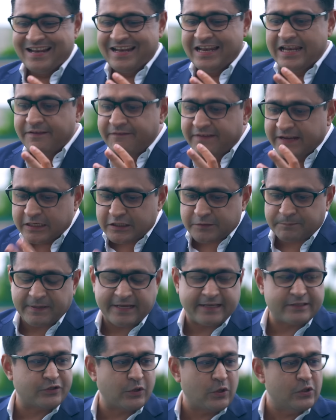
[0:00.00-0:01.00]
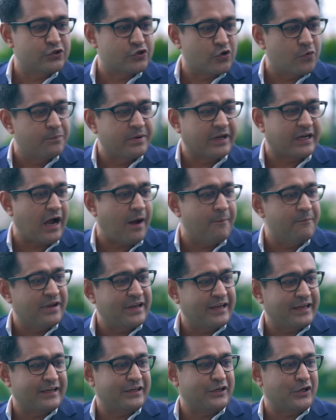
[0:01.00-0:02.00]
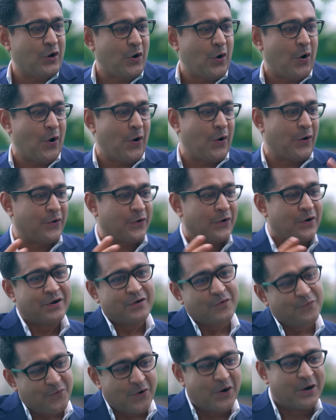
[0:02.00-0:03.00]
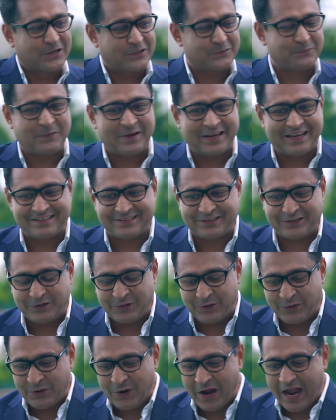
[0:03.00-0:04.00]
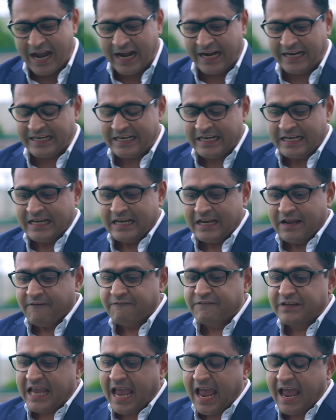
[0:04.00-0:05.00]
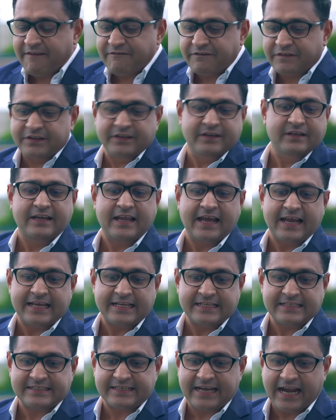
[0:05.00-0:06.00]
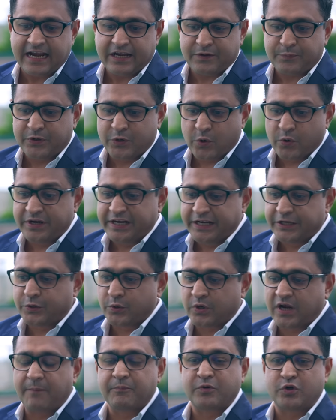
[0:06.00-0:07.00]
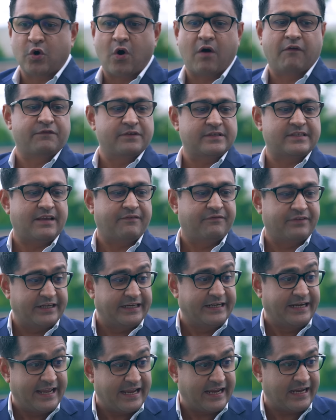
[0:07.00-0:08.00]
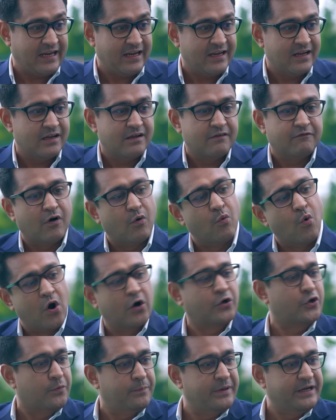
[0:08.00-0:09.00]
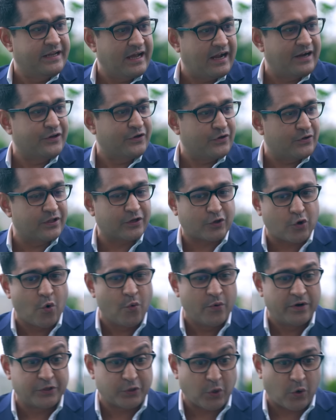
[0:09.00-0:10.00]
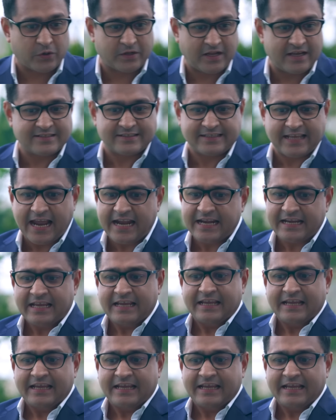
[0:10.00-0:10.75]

living space also becoming a your workspace. workspace, you know, and we have realized that we don't need to come to office every day for work to be done. You know, the COVID taught us that